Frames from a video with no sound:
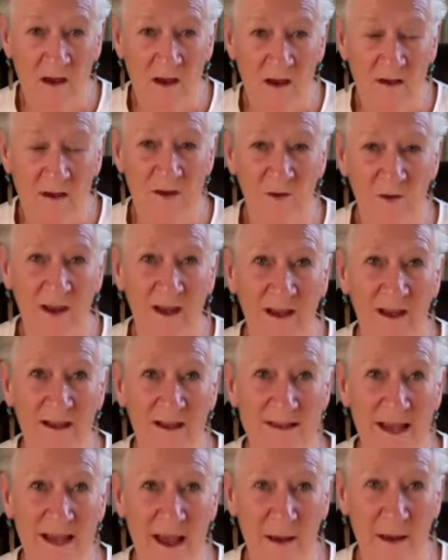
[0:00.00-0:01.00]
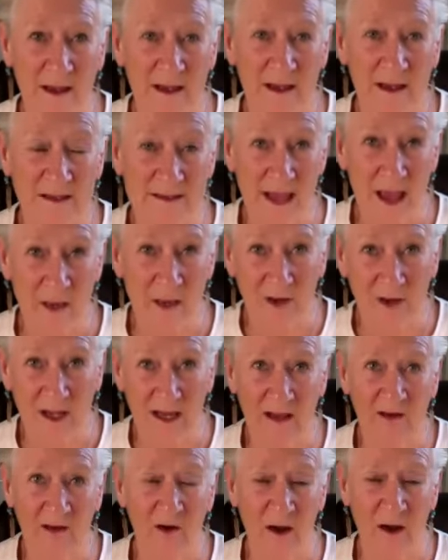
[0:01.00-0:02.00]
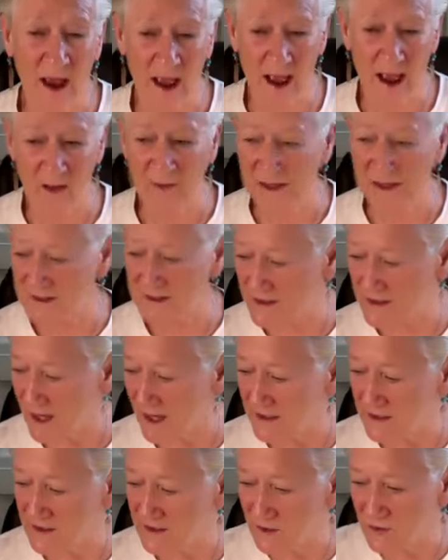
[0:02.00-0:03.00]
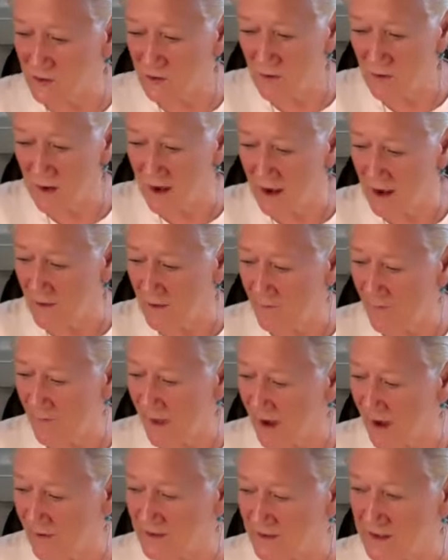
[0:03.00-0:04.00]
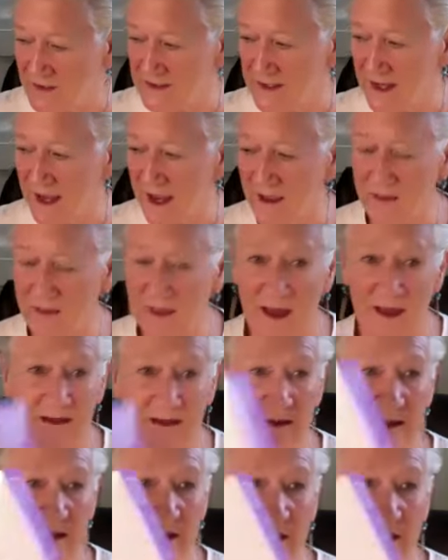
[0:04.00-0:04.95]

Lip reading: So in examining our habits, I do have to say that